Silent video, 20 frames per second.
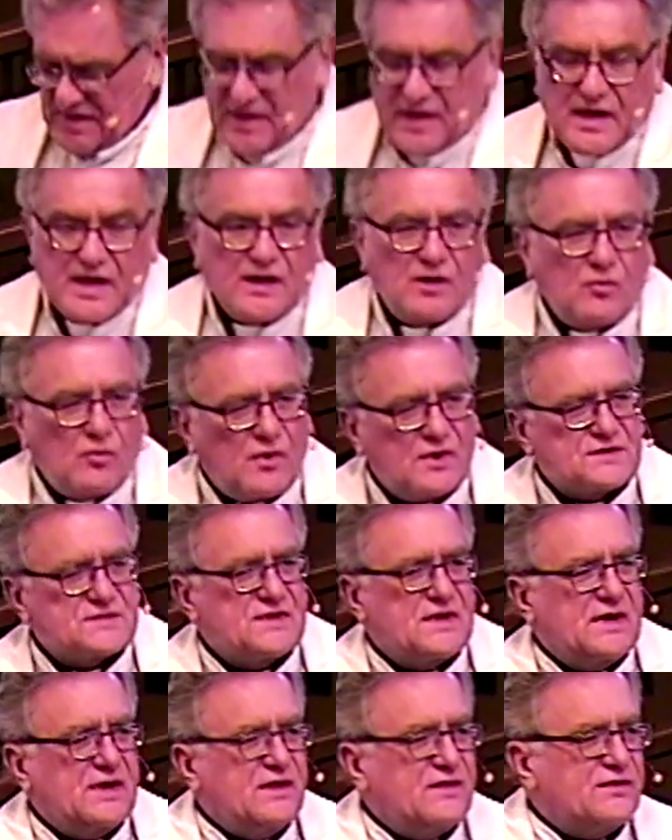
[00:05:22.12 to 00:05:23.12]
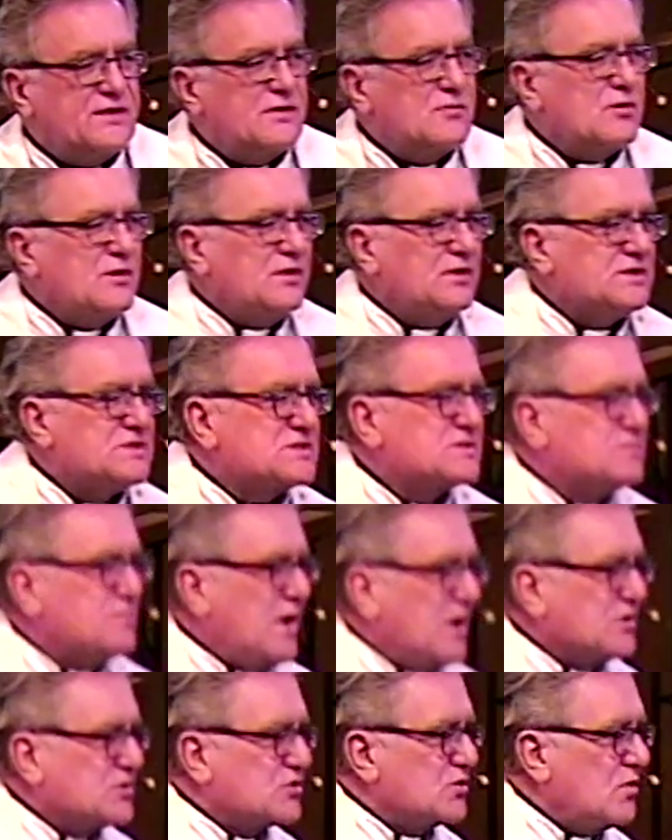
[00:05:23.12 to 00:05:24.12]
And it wasn't anything really
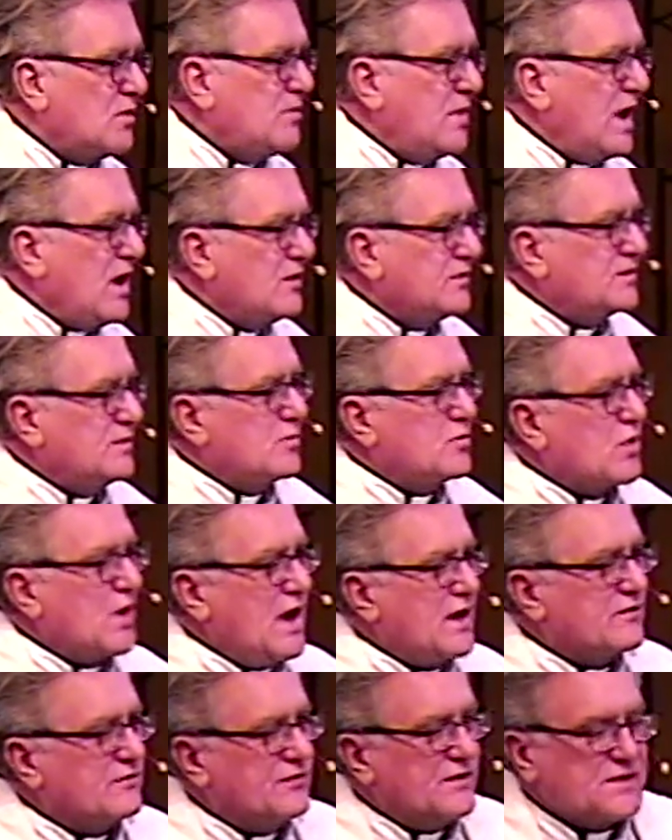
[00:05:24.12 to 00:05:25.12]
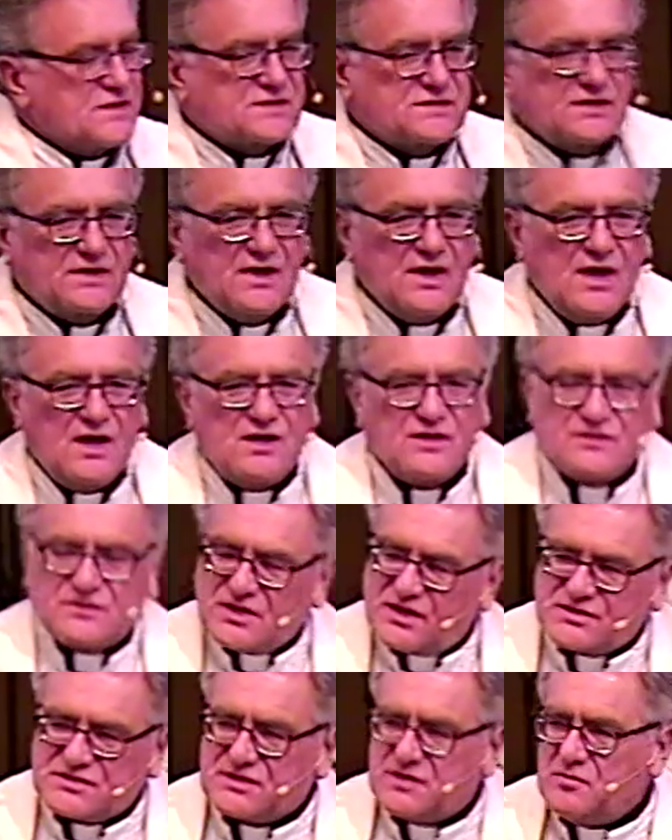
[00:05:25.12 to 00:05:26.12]
special about the breakfast,
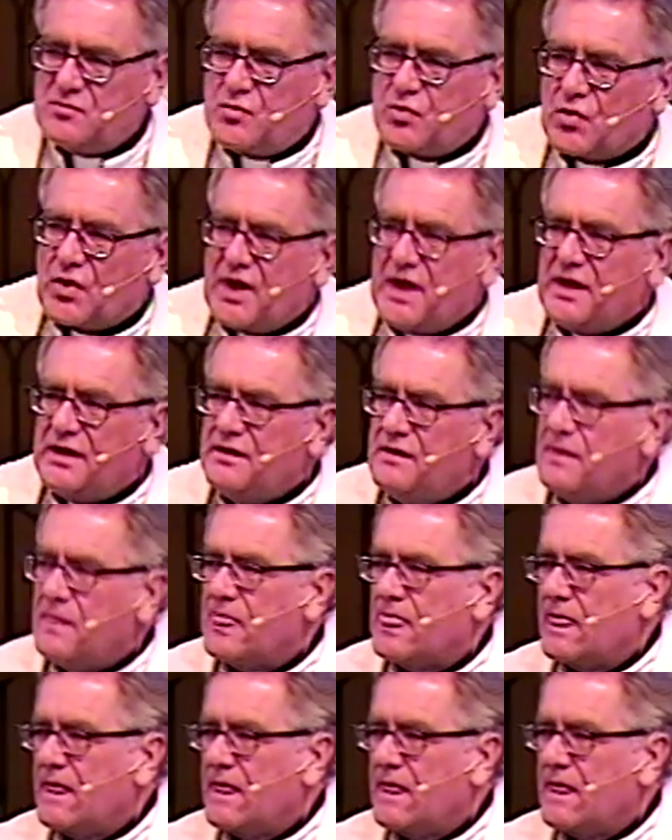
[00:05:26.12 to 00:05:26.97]
just some bread,